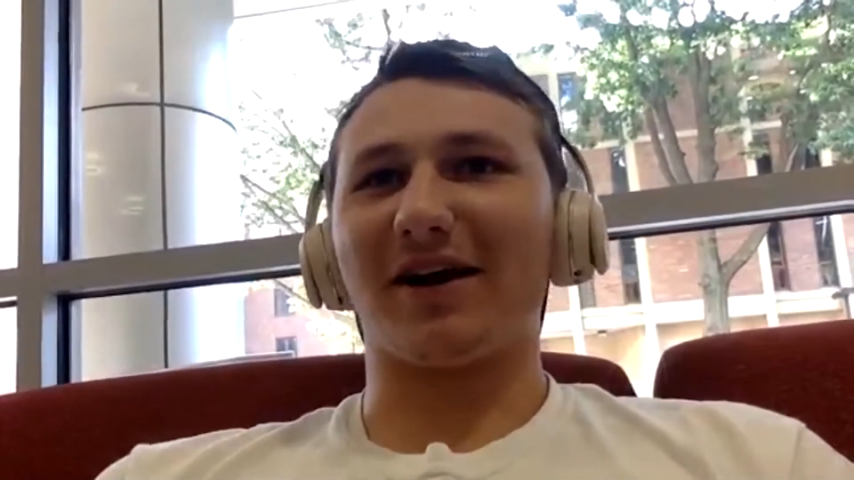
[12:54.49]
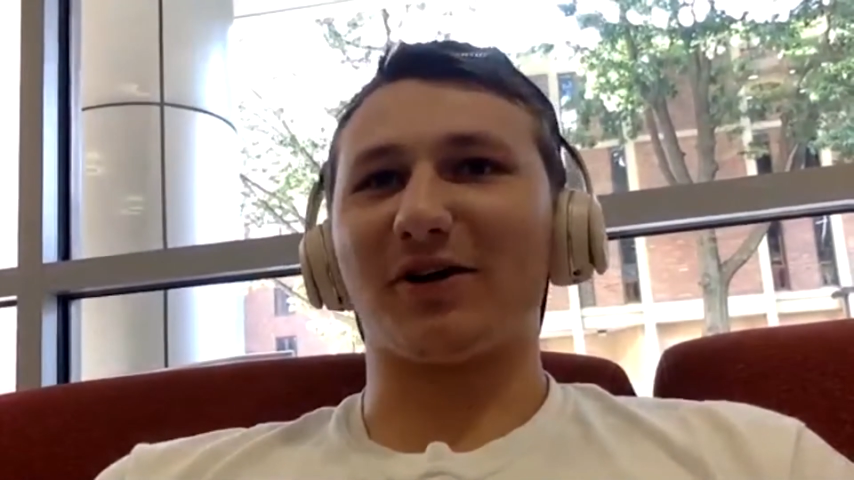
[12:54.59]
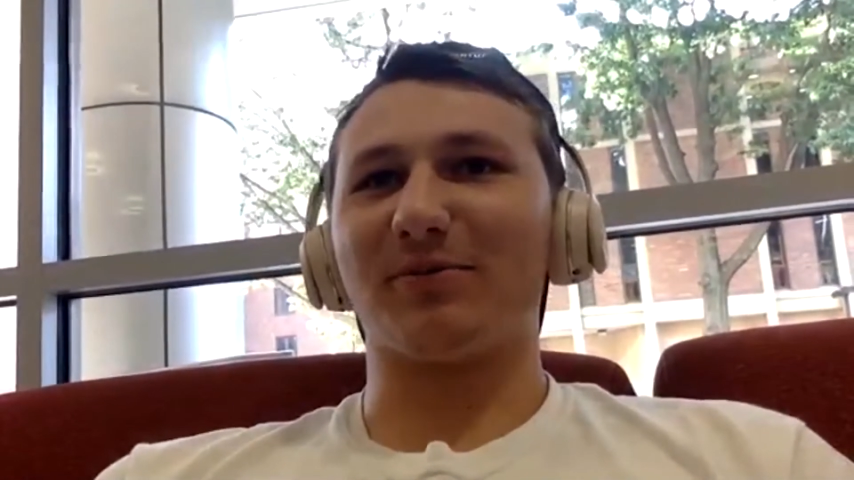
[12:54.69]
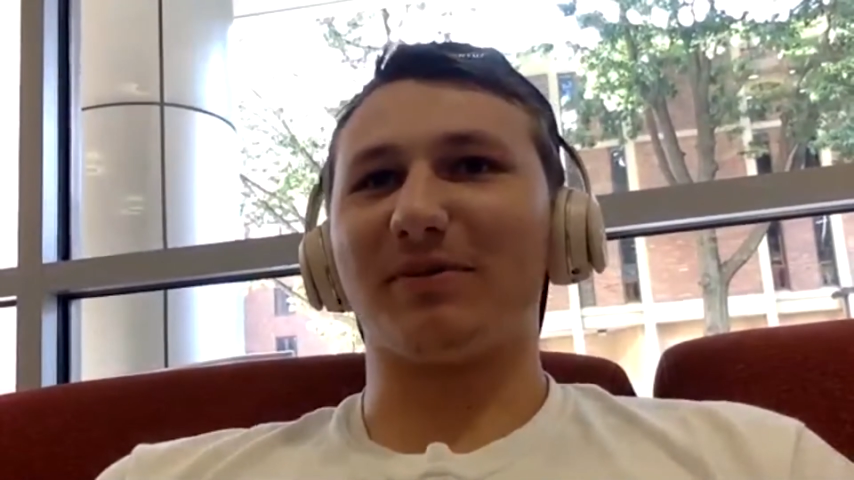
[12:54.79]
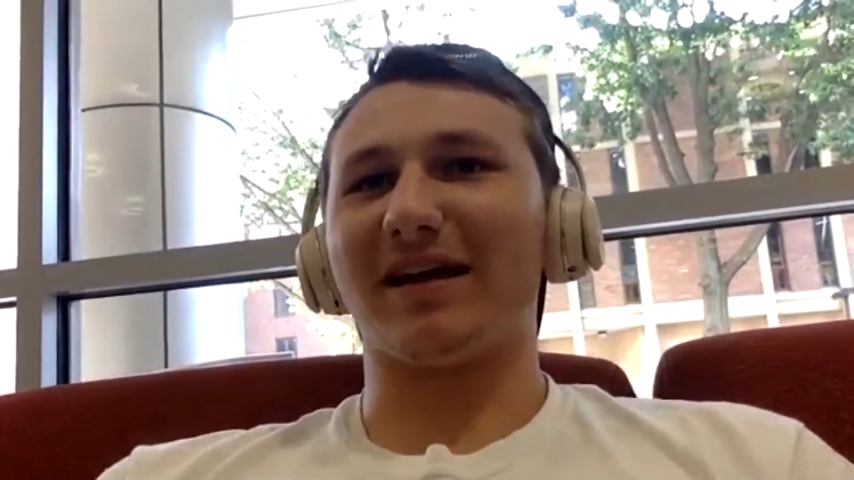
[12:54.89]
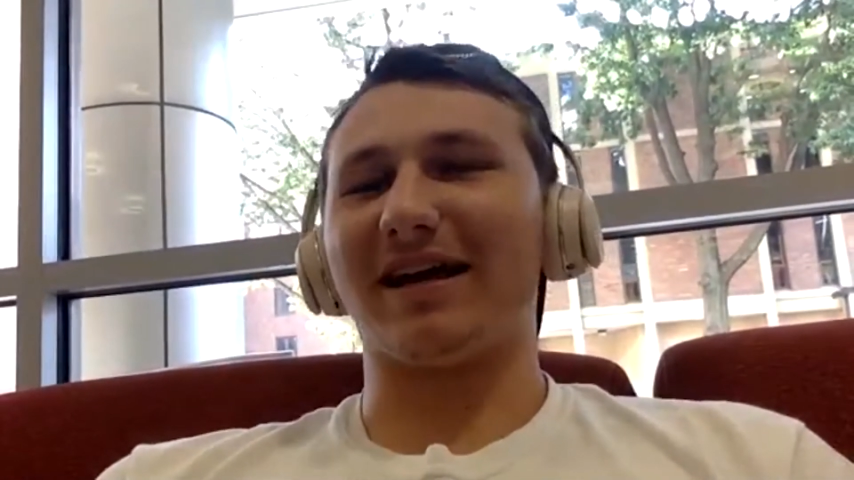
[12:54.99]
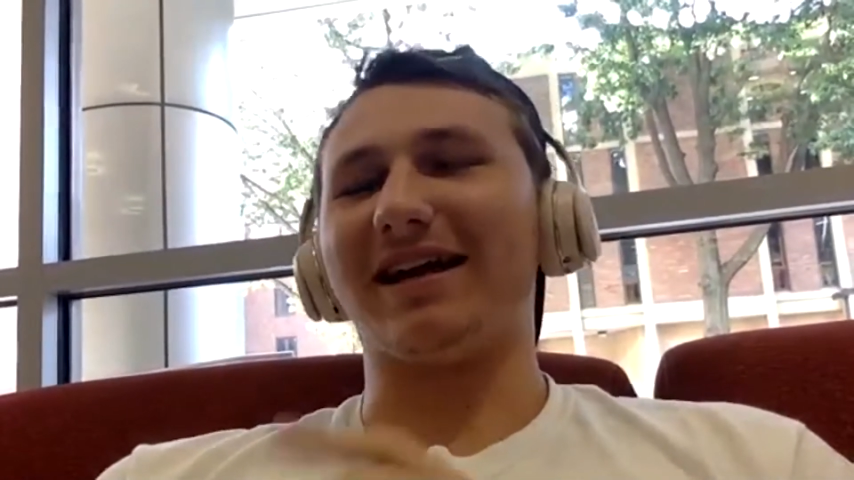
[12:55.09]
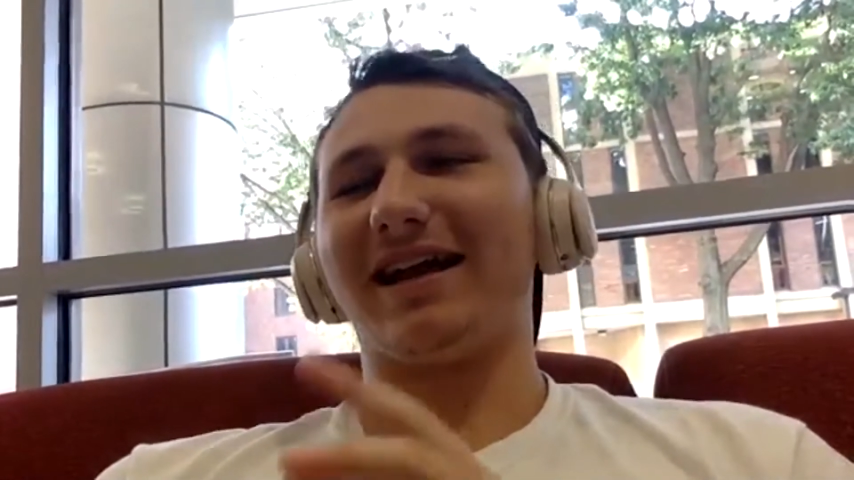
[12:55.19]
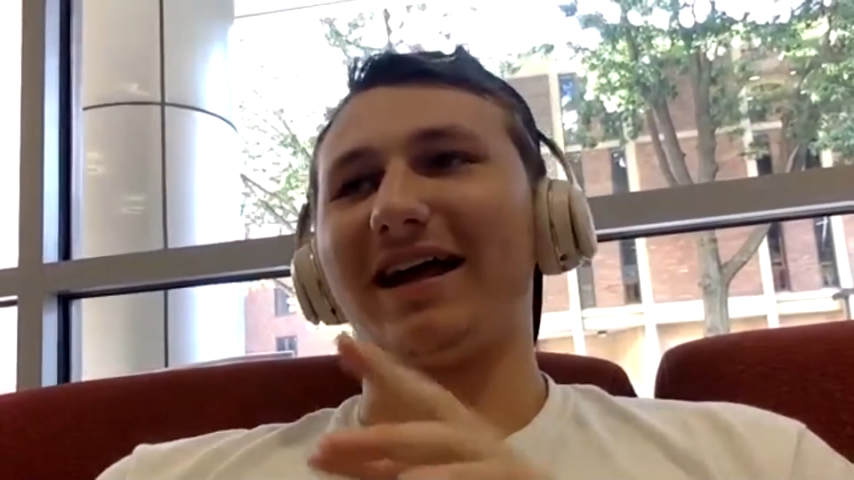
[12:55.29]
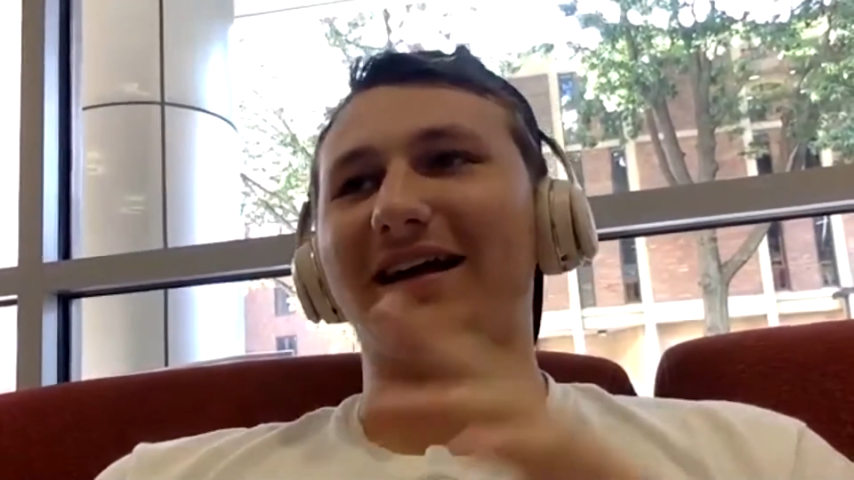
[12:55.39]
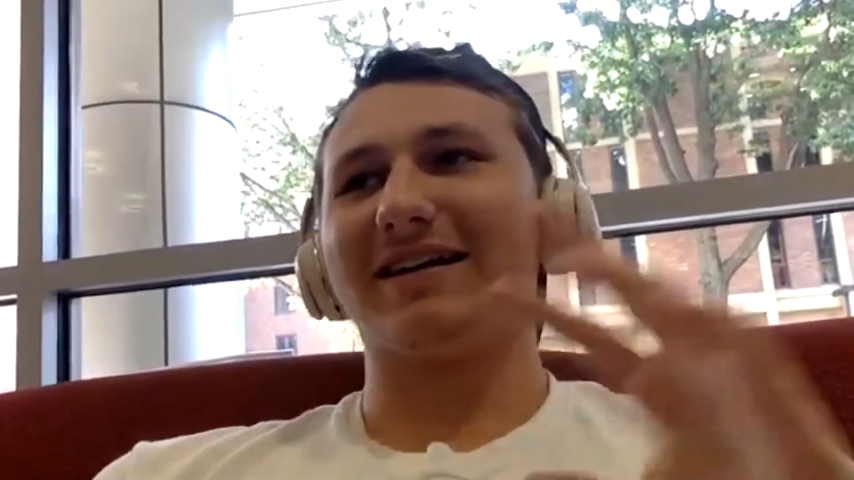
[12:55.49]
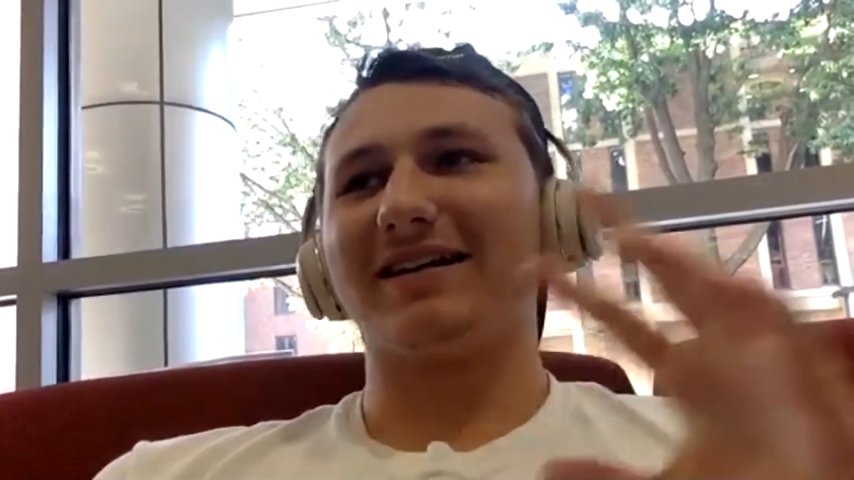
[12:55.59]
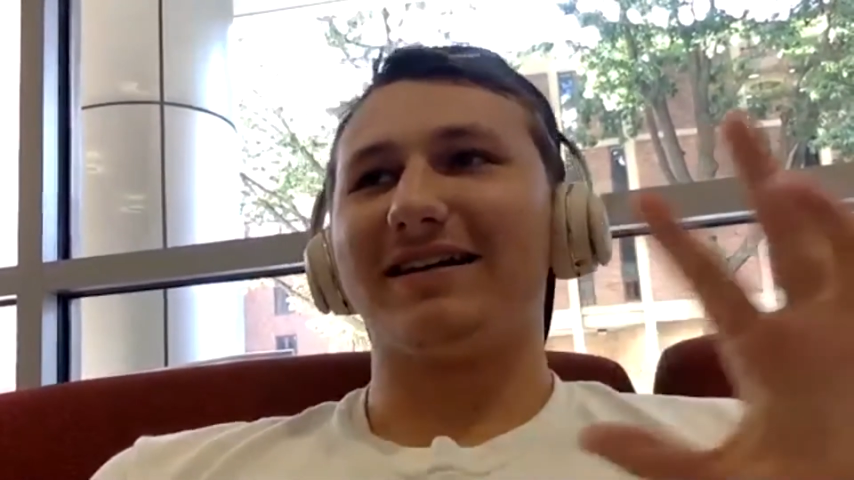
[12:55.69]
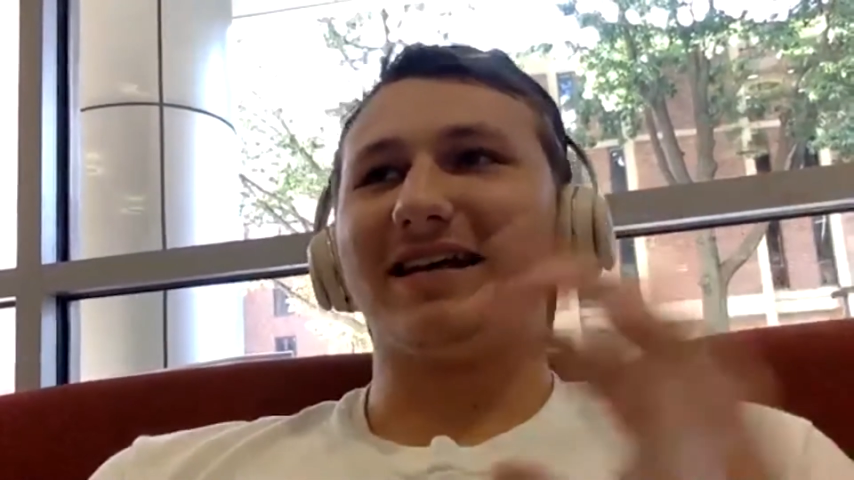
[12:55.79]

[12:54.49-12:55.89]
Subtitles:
soccer playing, and like